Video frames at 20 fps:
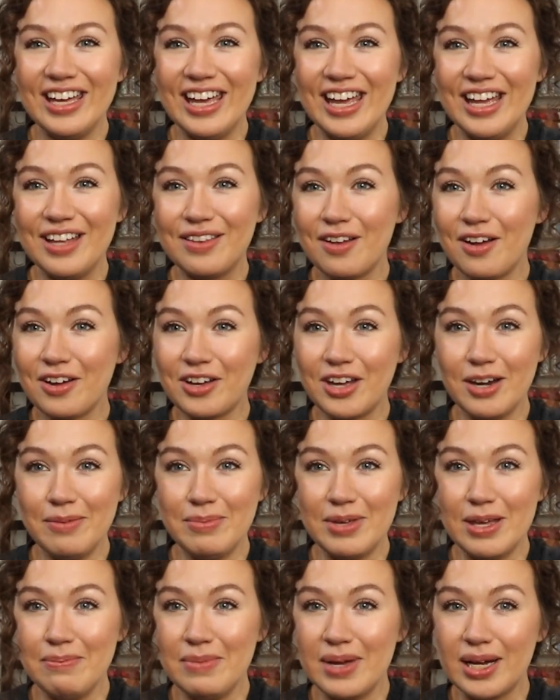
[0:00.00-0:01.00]
it's gonna
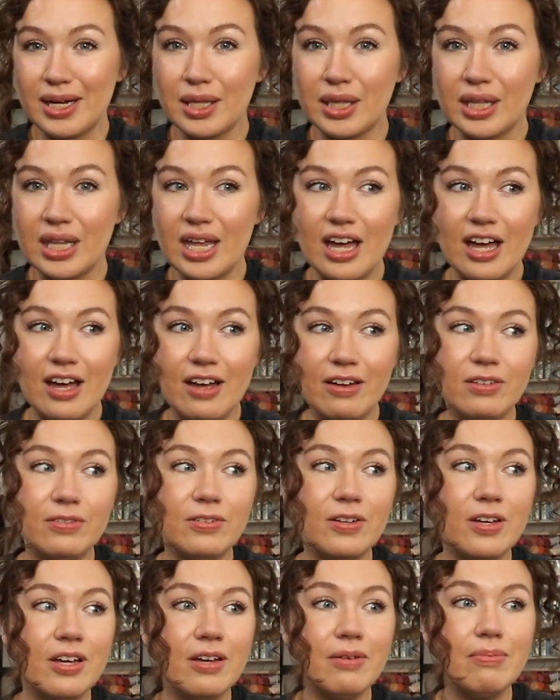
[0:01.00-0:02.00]
be a mix
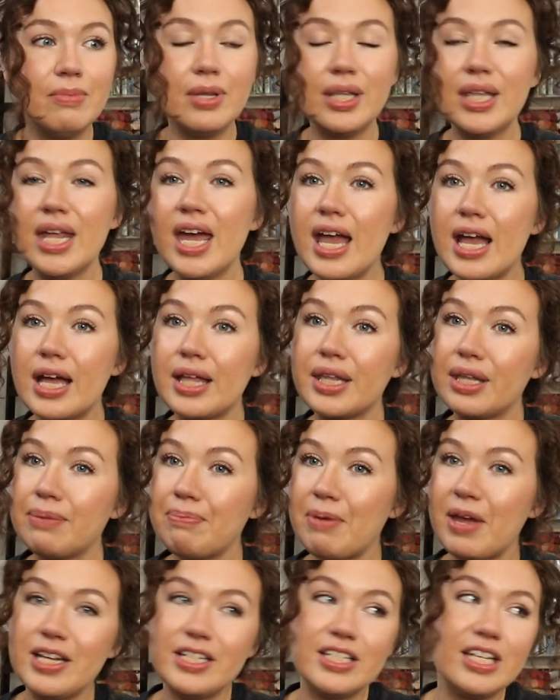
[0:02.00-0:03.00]
of mosaics,
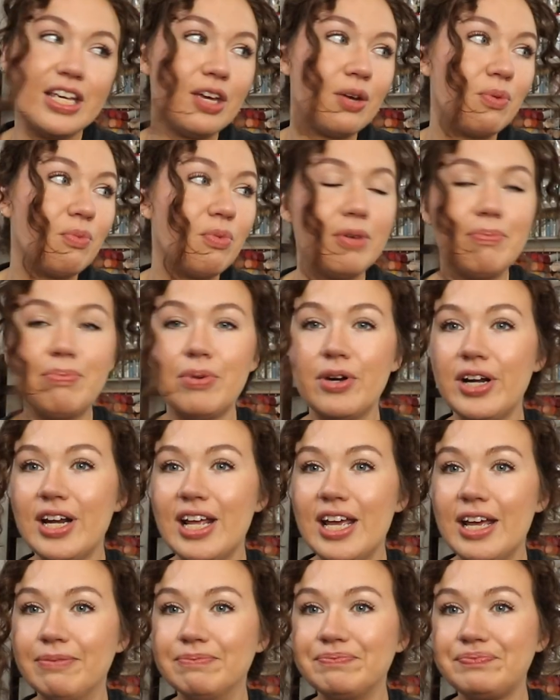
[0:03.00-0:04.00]
painting, wood
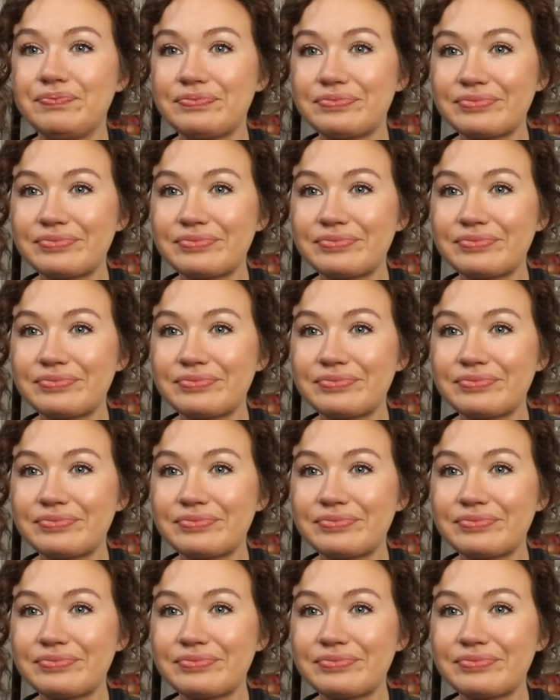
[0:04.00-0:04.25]
burning.